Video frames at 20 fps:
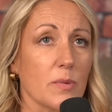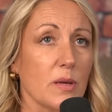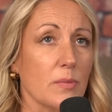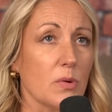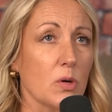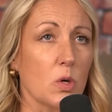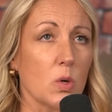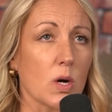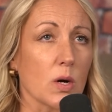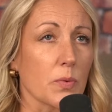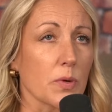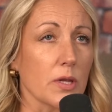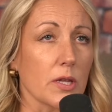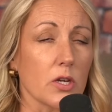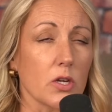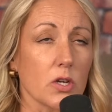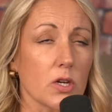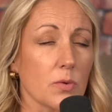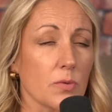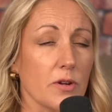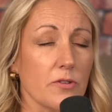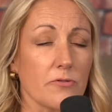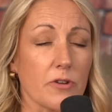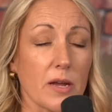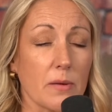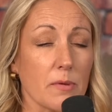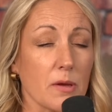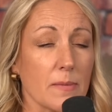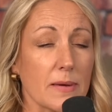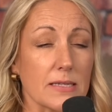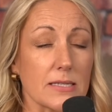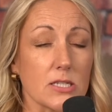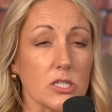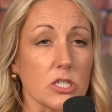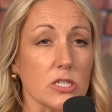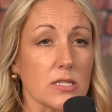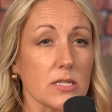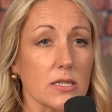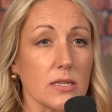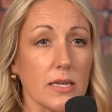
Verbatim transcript: are people who are really good at reframing messages